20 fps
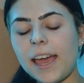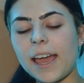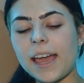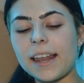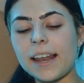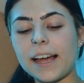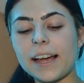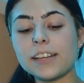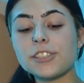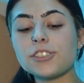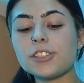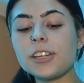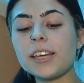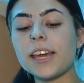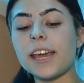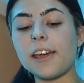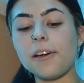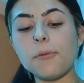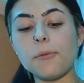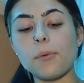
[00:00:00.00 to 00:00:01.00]
and
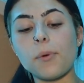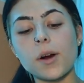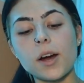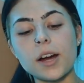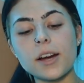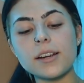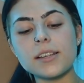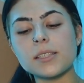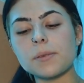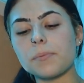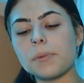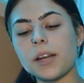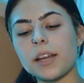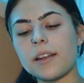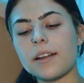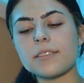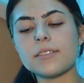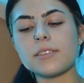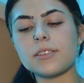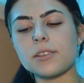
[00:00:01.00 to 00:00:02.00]
actually it works, but it
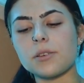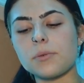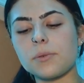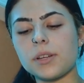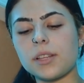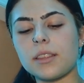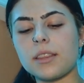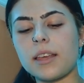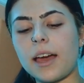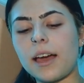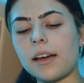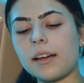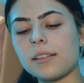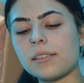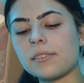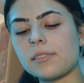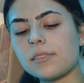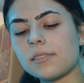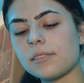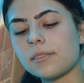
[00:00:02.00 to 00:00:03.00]
doesn't do what the
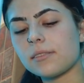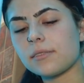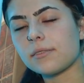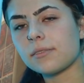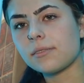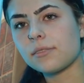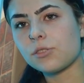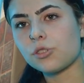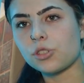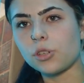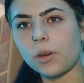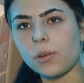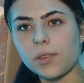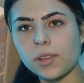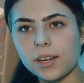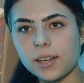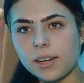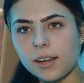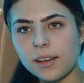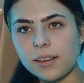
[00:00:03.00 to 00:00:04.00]
ads show
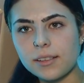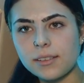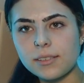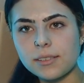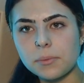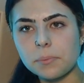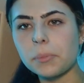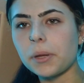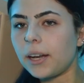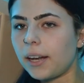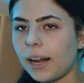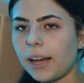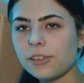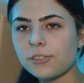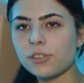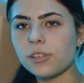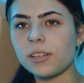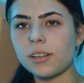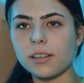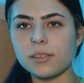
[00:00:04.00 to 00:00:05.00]
that it does, but it
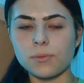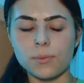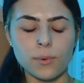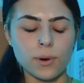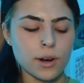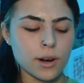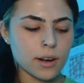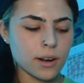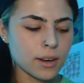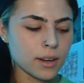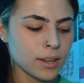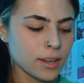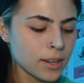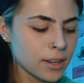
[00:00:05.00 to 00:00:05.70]
actually does work.